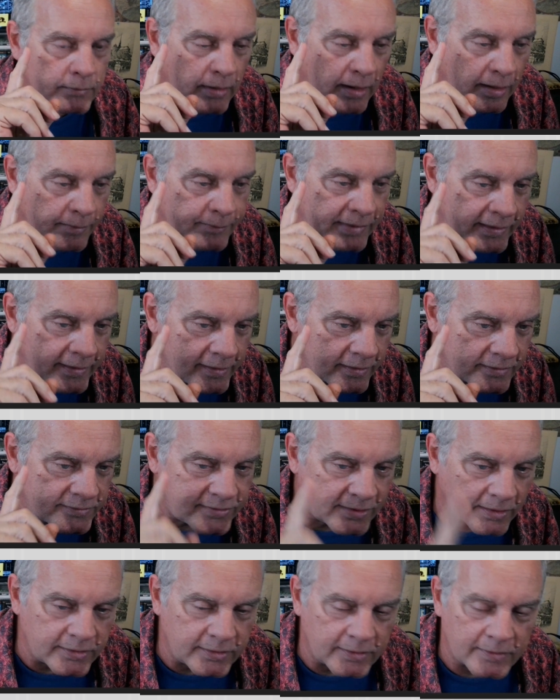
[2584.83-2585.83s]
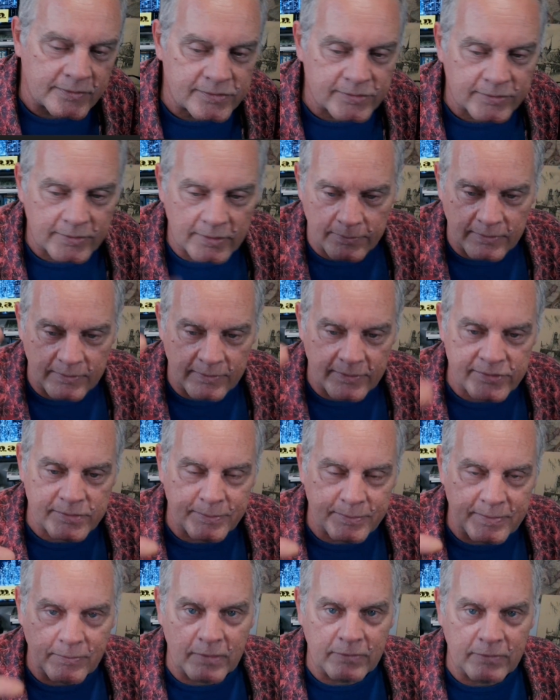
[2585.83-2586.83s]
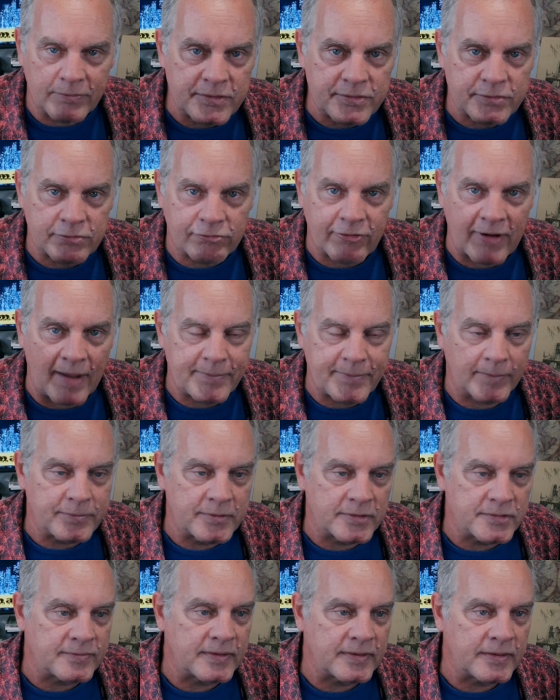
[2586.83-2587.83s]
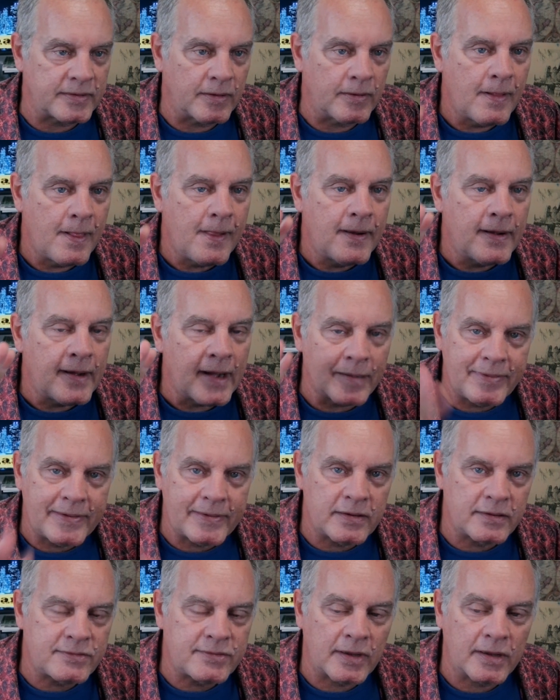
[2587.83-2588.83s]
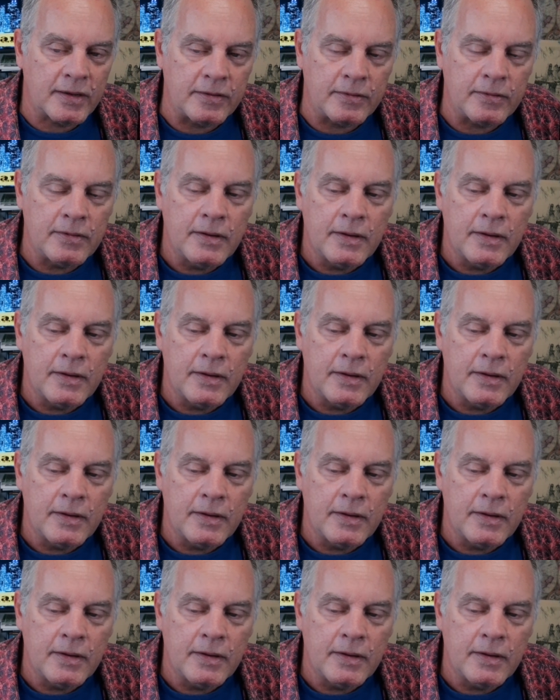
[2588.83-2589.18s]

here to tell you, this will wrap up this video. I'm here to tell you,